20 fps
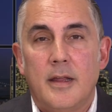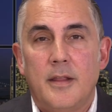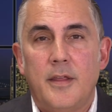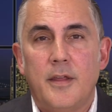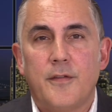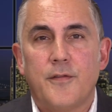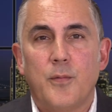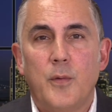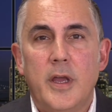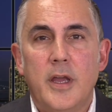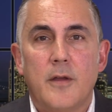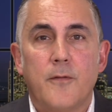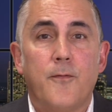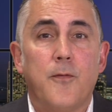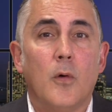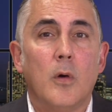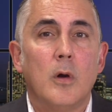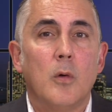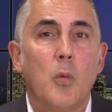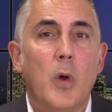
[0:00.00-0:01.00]
This week,
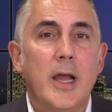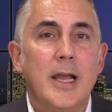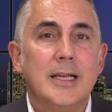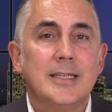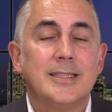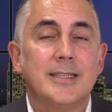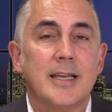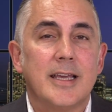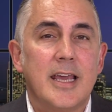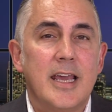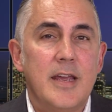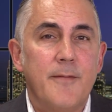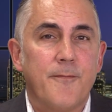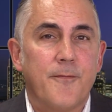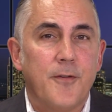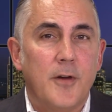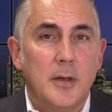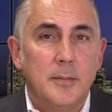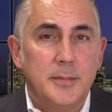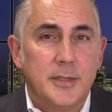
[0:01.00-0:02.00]
four ways to keep
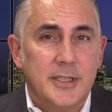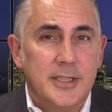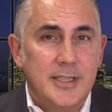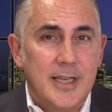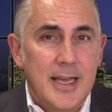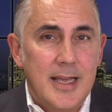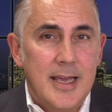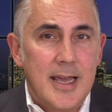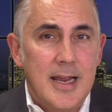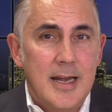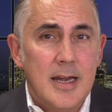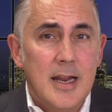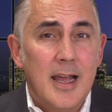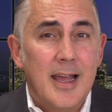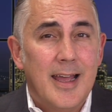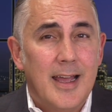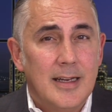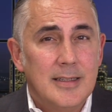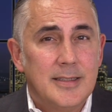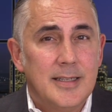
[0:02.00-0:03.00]
from sinking
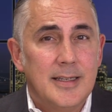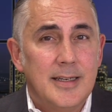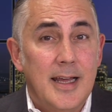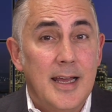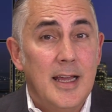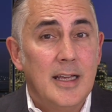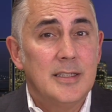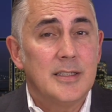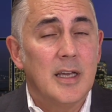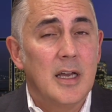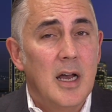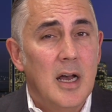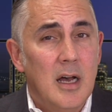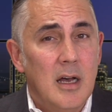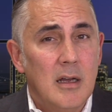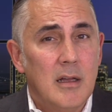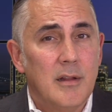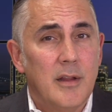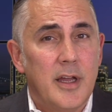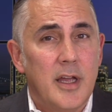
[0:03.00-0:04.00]
in today's
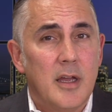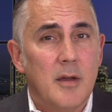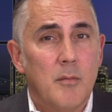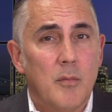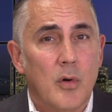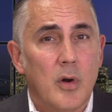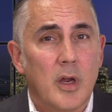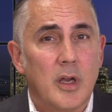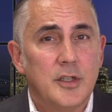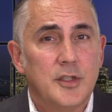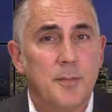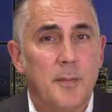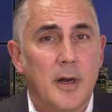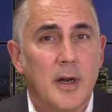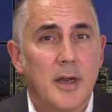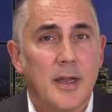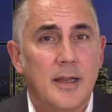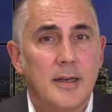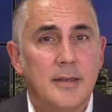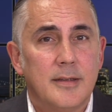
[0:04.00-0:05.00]
ugly mortgage
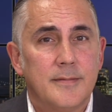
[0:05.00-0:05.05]
market.